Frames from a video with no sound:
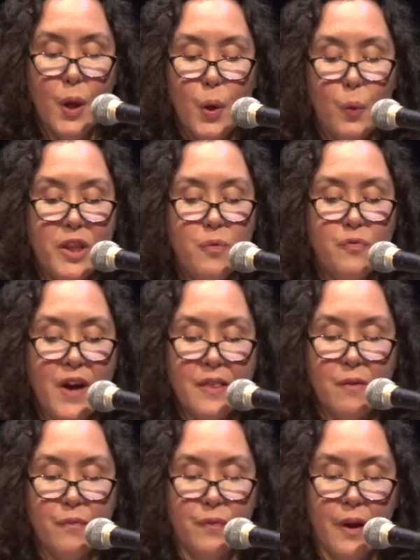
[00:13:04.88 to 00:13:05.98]
When you find
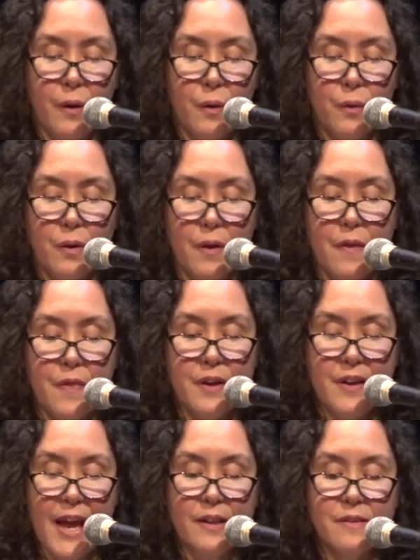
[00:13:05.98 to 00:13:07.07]
the flow, the
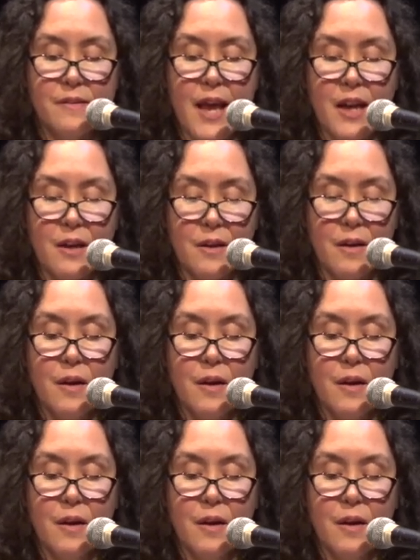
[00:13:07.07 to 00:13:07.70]
dance and